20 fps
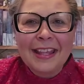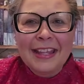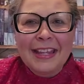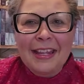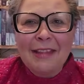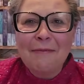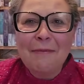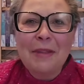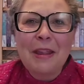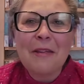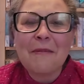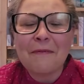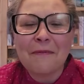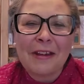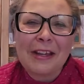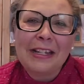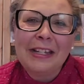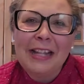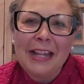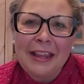Give me a
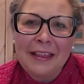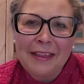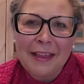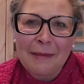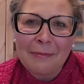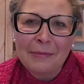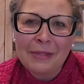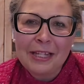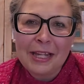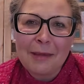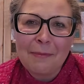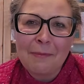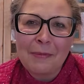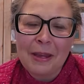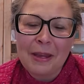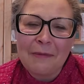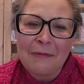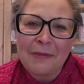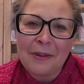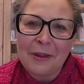friendly thumbs up
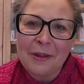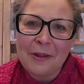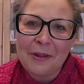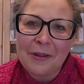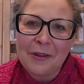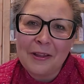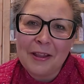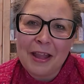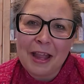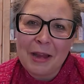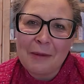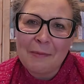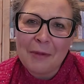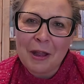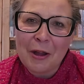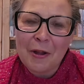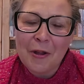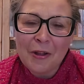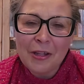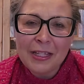if you like my
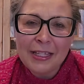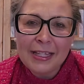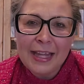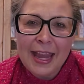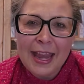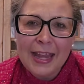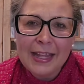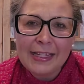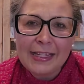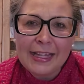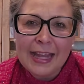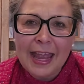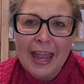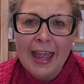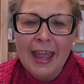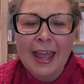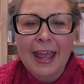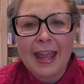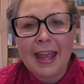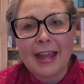content
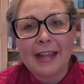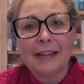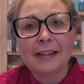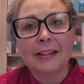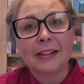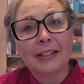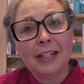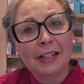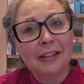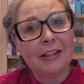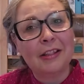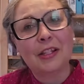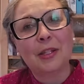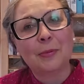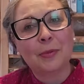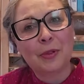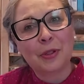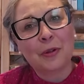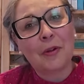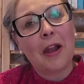and click the
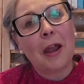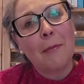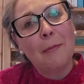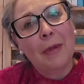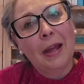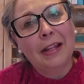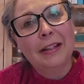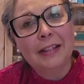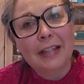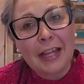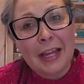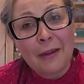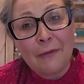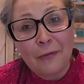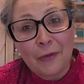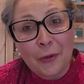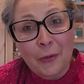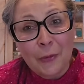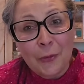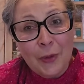subscribe button if
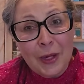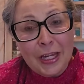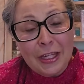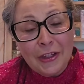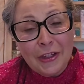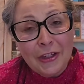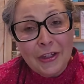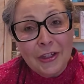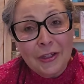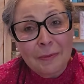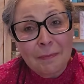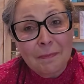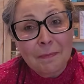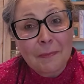you wish.